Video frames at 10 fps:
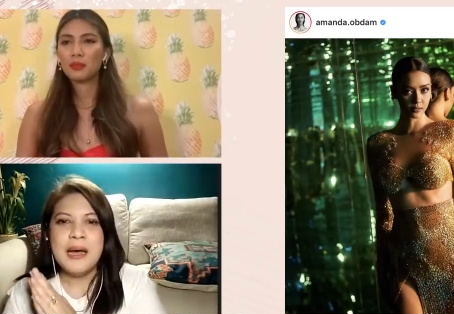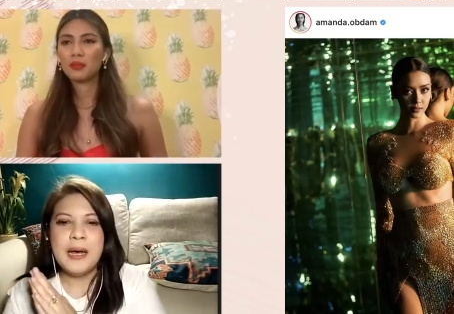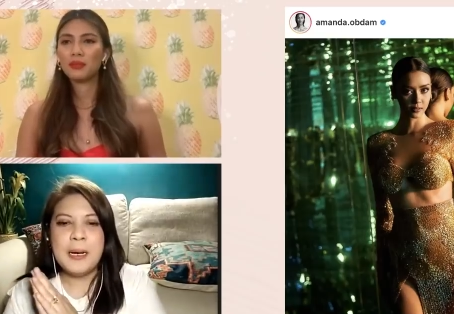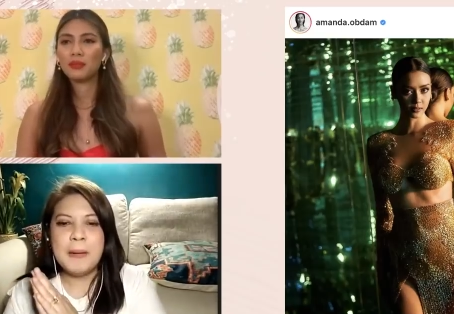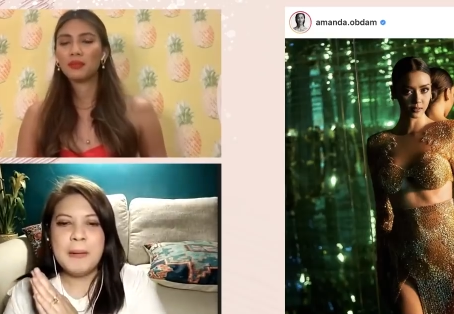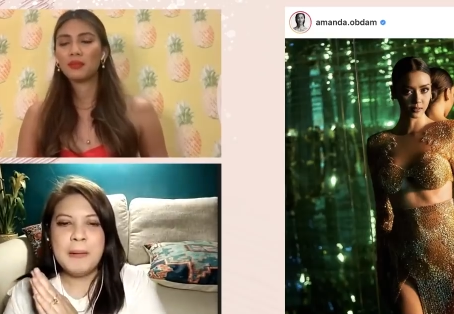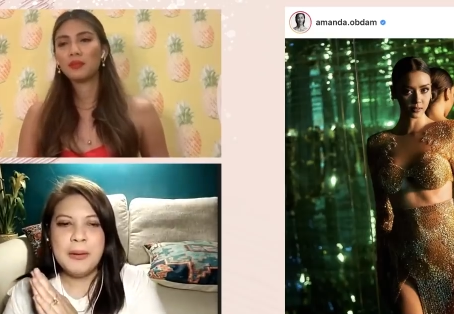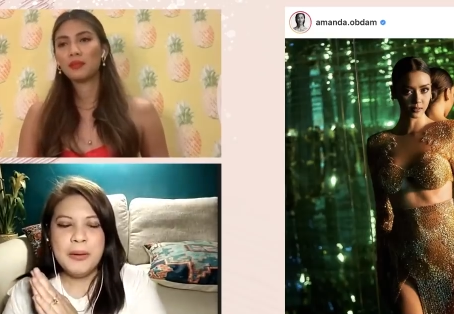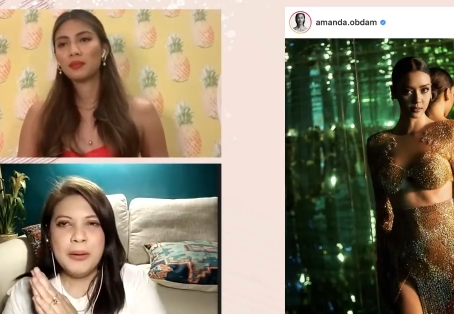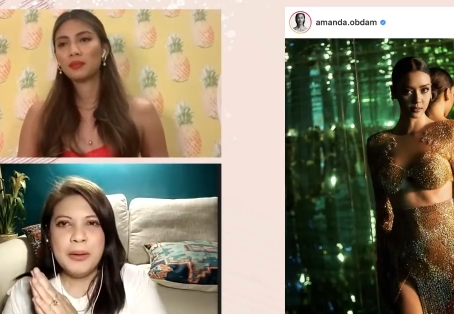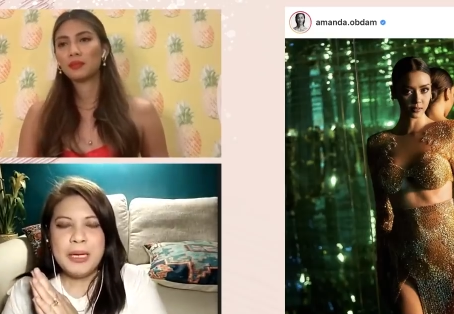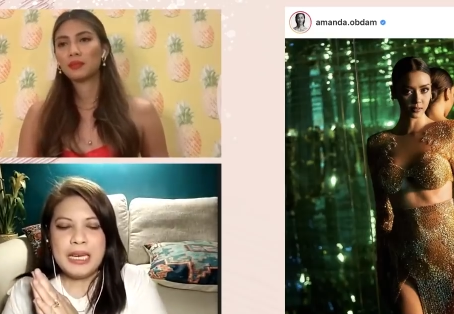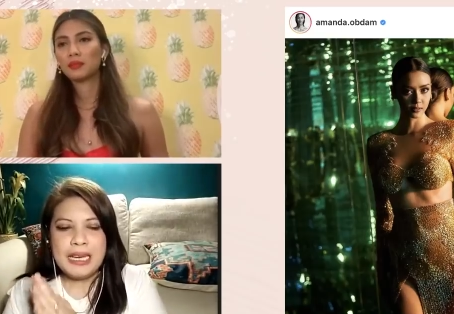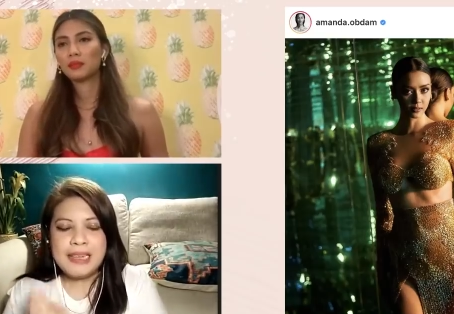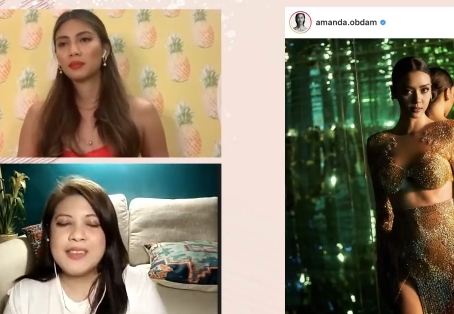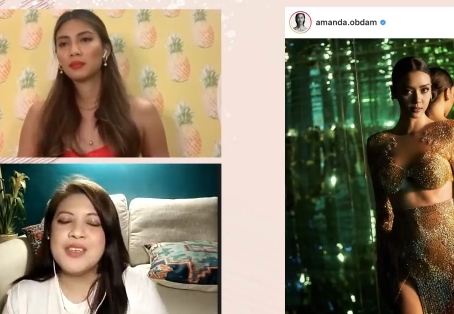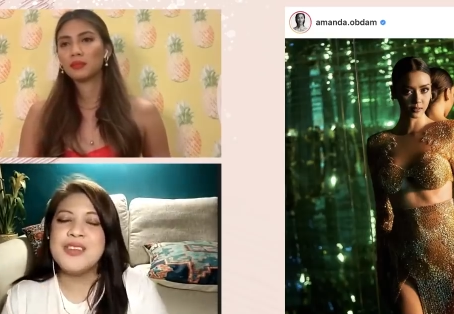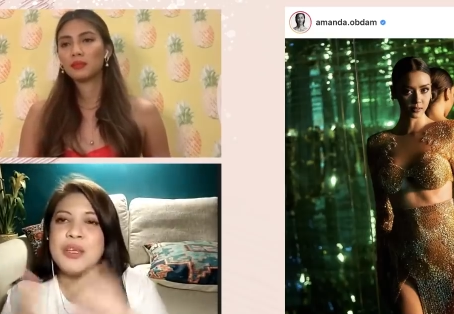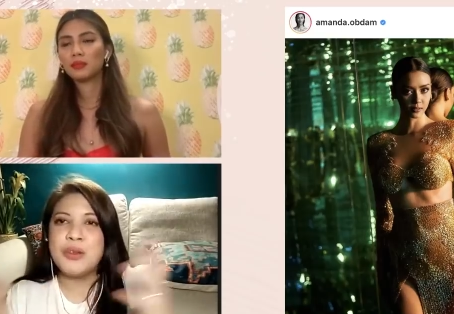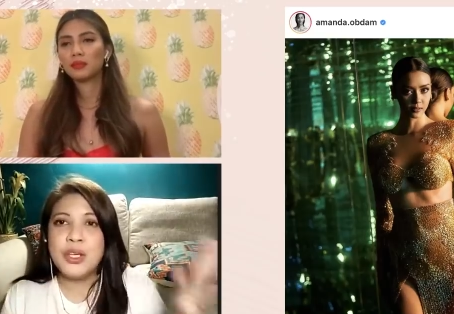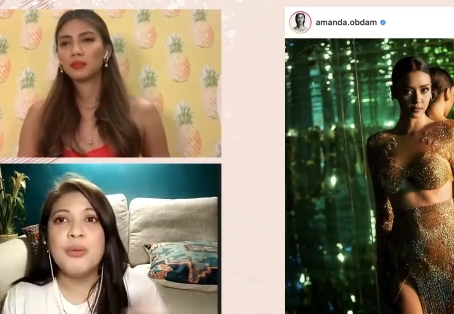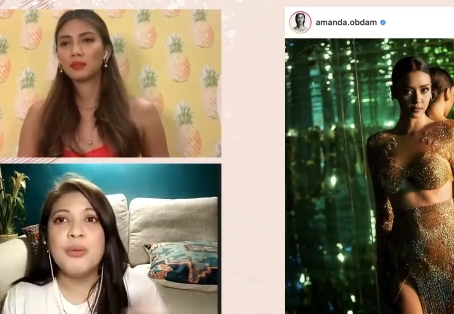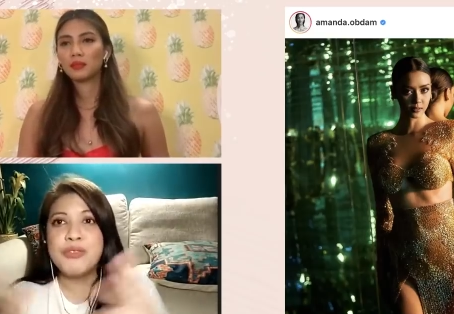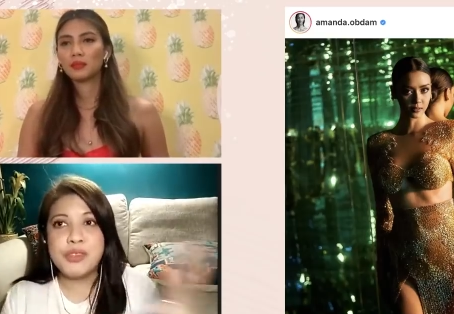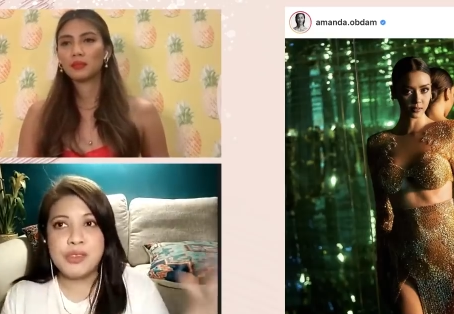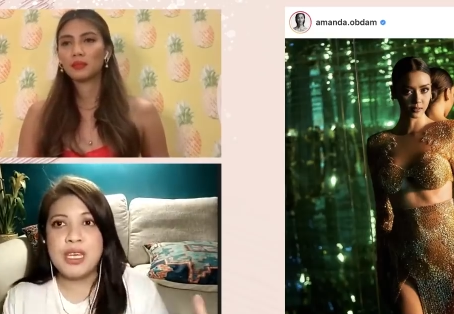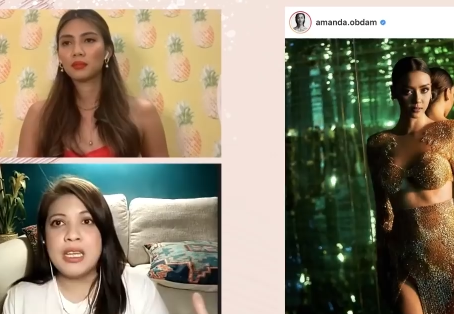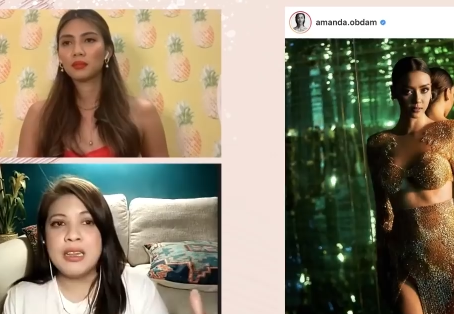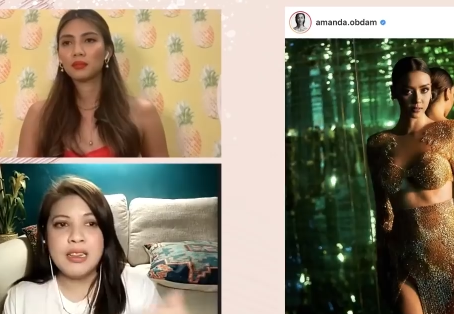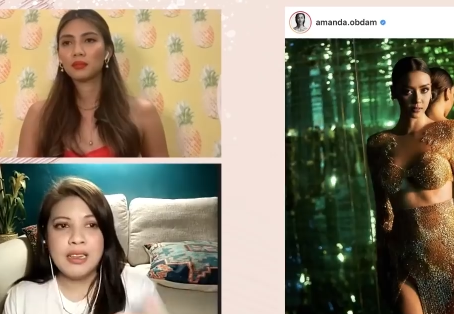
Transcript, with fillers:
Speaker 1: Uh, it's just that, you know, we've seen